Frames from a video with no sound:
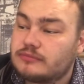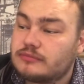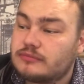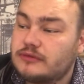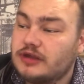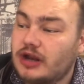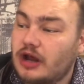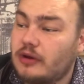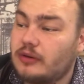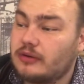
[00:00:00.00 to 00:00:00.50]

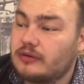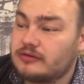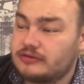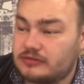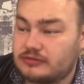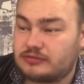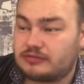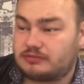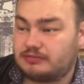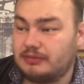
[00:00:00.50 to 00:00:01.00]
you know,
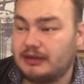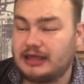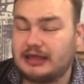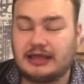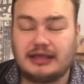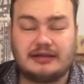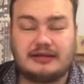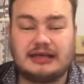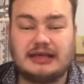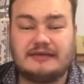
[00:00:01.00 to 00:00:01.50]

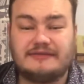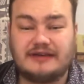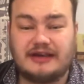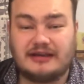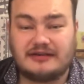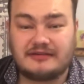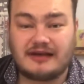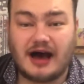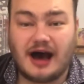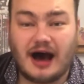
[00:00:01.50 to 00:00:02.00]
making TV
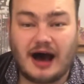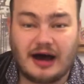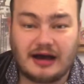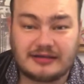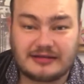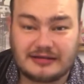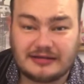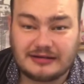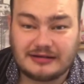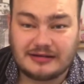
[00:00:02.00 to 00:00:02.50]
is
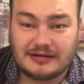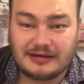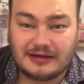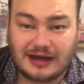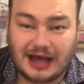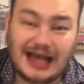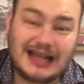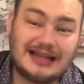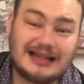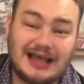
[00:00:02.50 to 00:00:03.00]
hard.
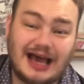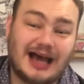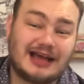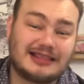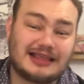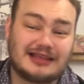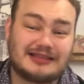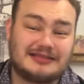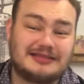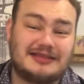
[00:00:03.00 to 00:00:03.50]
And I
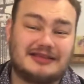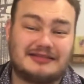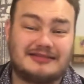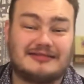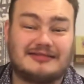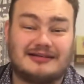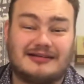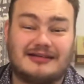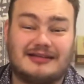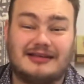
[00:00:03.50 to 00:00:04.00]
think this
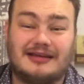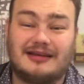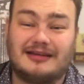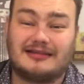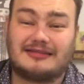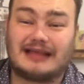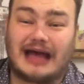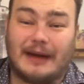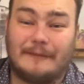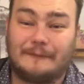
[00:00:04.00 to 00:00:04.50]
is a clear
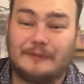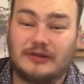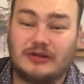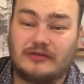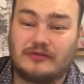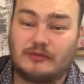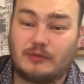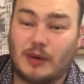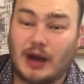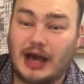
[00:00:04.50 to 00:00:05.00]
example
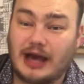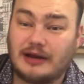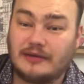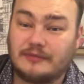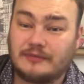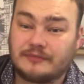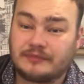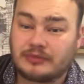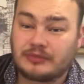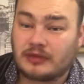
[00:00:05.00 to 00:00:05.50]
of
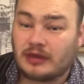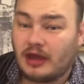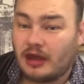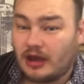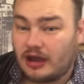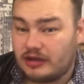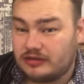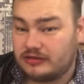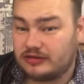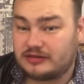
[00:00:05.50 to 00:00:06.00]
when
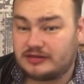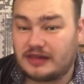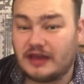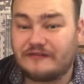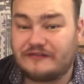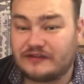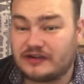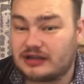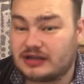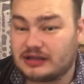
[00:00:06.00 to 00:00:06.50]
the
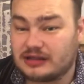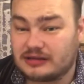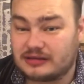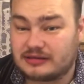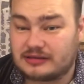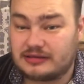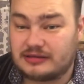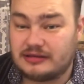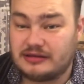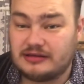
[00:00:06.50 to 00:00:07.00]

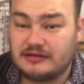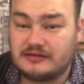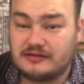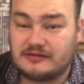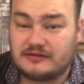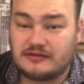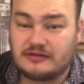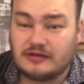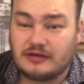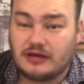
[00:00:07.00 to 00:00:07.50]

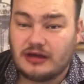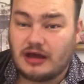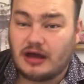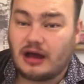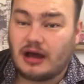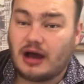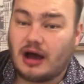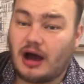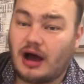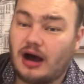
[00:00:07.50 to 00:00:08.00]
difficulties
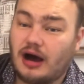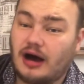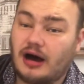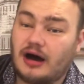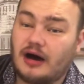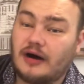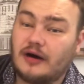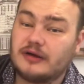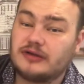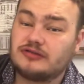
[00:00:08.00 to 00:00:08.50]

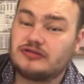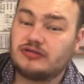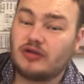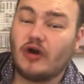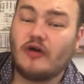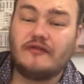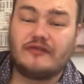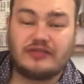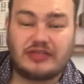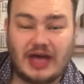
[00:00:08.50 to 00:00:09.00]
are
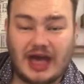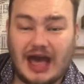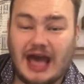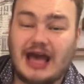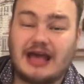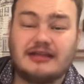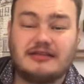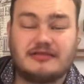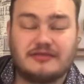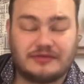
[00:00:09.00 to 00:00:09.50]
over the
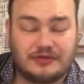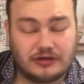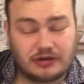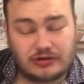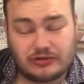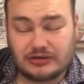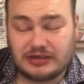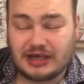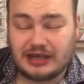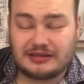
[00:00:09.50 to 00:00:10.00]
heads of the
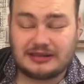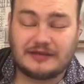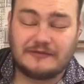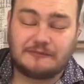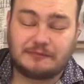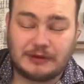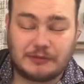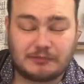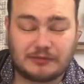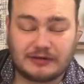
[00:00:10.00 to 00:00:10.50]
creative
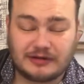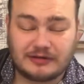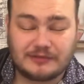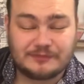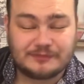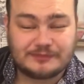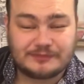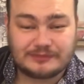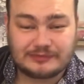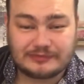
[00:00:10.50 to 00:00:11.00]

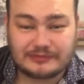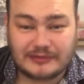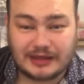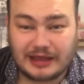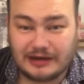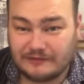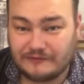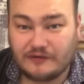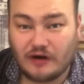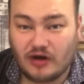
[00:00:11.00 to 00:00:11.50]
people
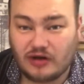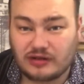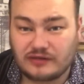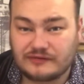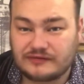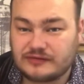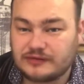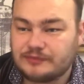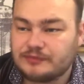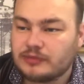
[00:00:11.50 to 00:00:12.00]

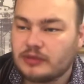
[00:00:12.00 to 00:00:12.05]
involved.